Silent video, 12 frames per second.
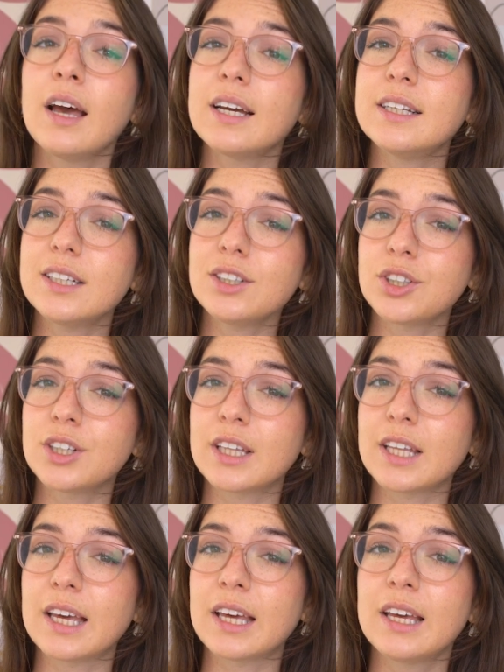
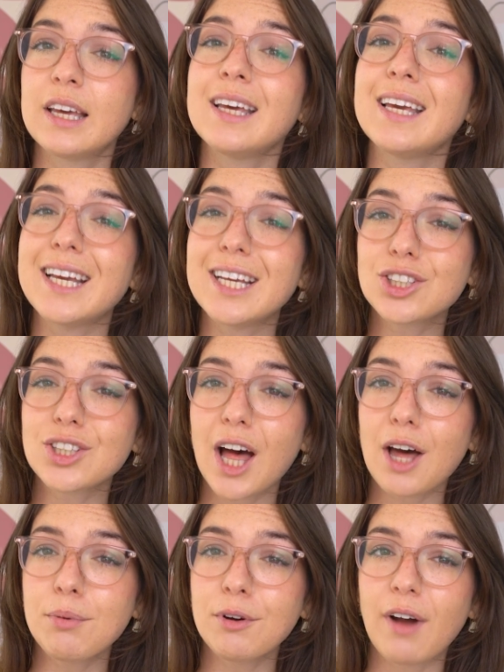Additionally, each
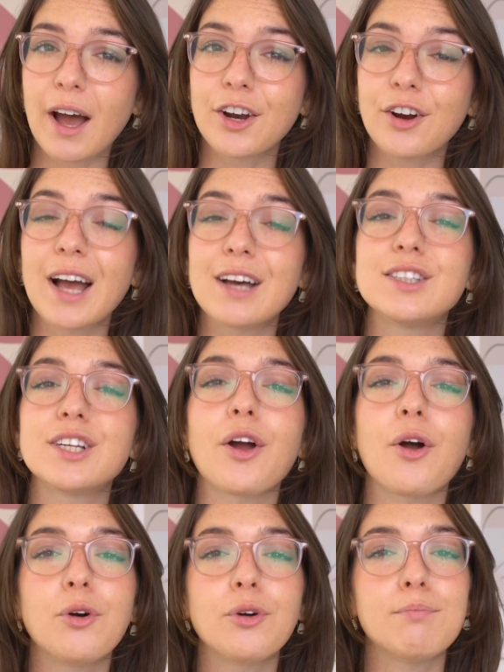cloud provider has their
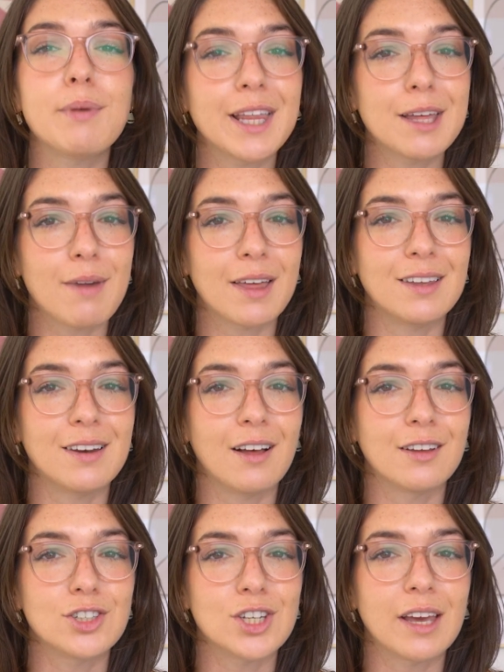own billing
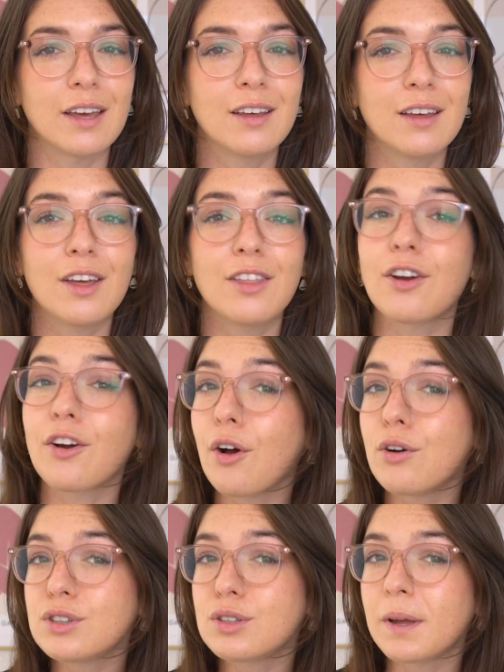methodology, their
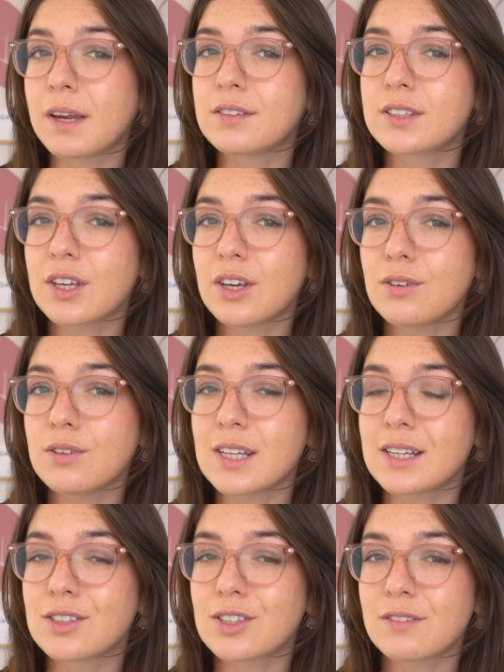own suite of SKUs
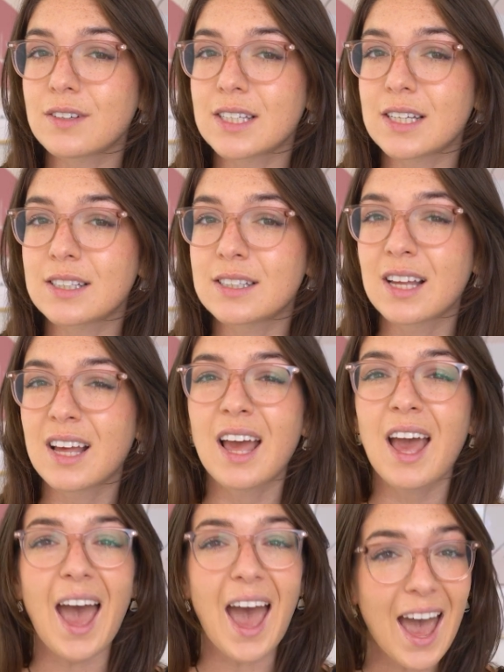and services,
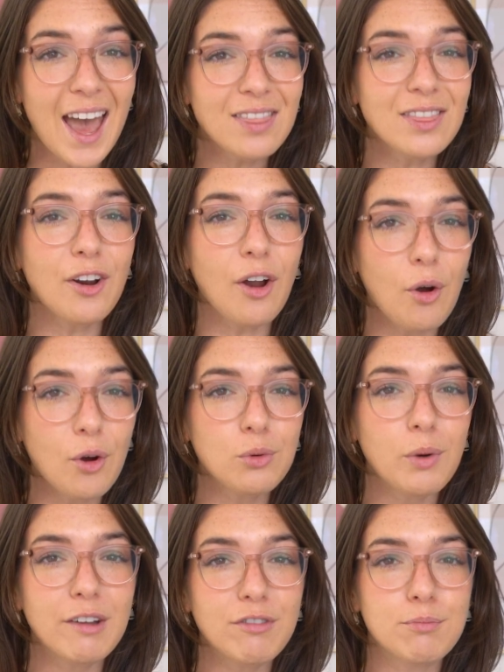and their own
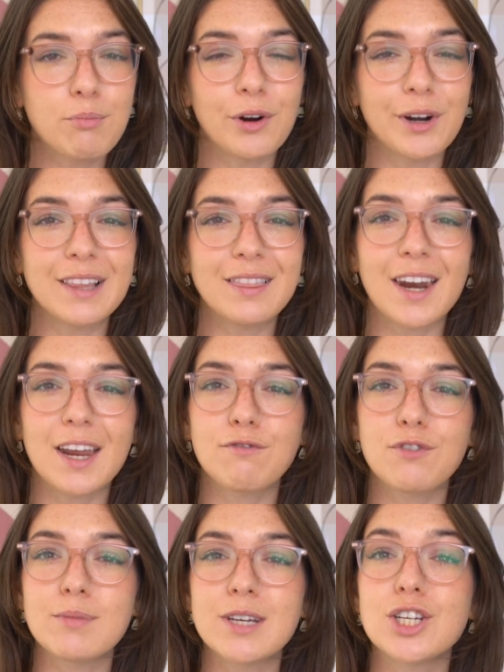way of reporting that
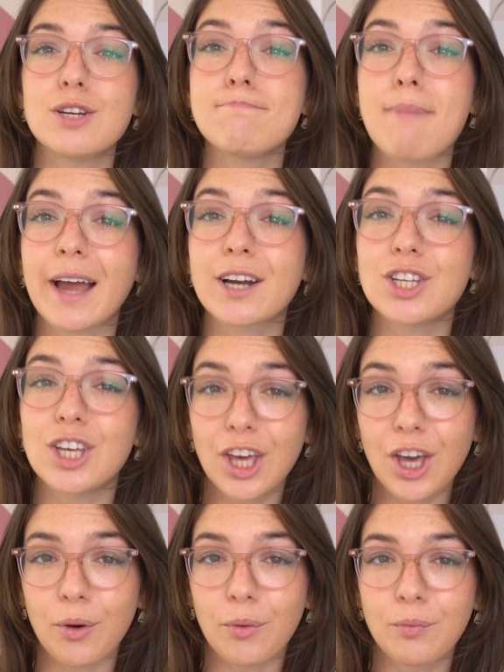information back to you.